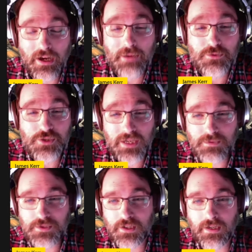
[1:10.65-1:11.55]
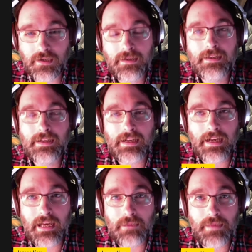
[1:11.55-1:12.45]
I'm James Kerr.
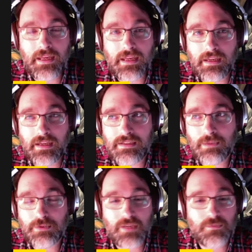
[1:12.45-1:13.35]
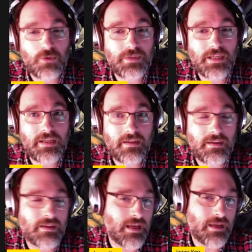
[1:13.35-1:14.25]
I'm a uh, tabletop role playing
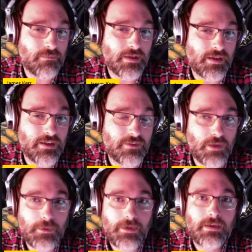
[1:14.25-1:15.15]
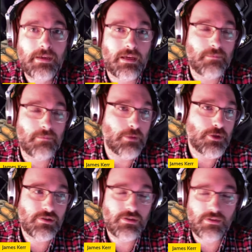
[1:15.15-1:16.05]
game uh, developer and
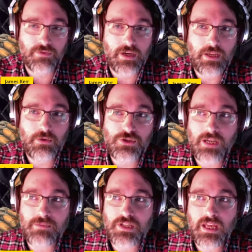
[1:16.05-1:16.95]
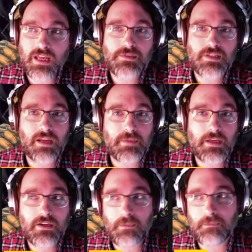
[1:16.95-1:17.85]
publisher of Radio James Games, and I'm
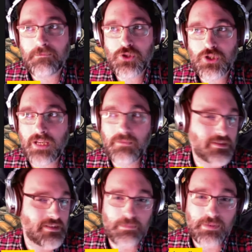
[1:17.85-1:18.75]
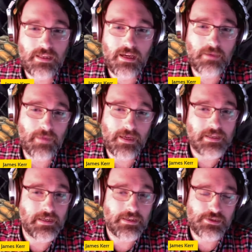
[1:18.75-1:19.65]
here to shamelessly plug my
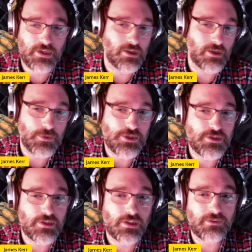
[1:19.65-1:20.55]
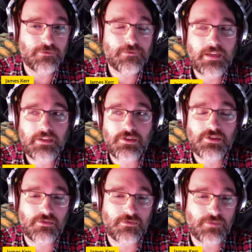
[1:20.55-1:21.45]
Kickstarter, which is called Fight to
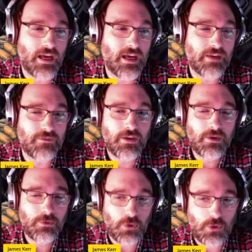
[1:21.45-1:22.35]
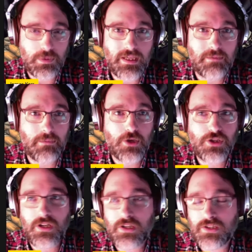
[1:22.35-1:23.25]
Survive Role Playing
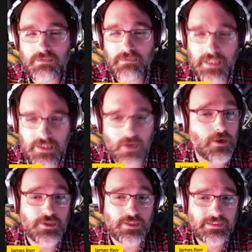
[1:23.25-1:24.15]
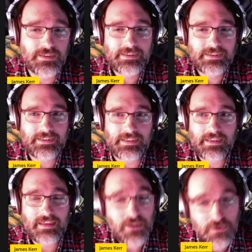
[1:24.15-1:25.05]
Martial Arts Meets Heart. Uh,
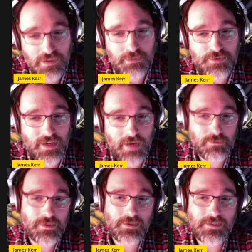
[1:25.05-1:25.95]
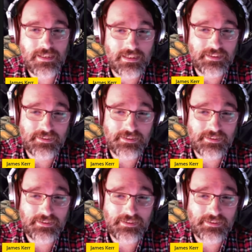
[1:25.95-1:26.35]
thank you very much for having me on tonight.